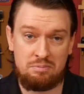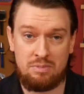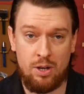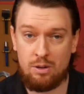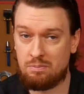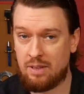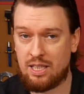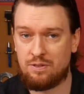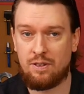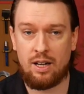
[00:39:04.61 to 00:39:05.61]
No,
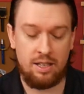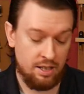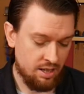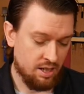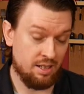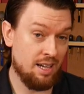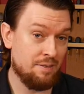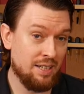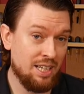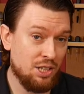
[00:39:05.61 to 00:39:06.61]
that's fine. Are you
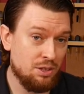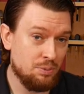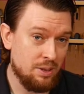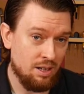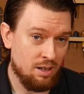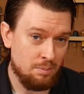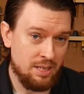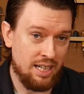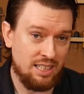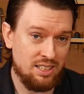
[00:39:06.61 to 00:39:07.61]
having issues with arms
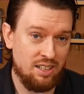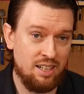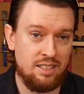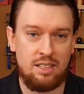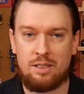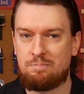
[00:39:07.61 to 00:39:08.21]
getting tired?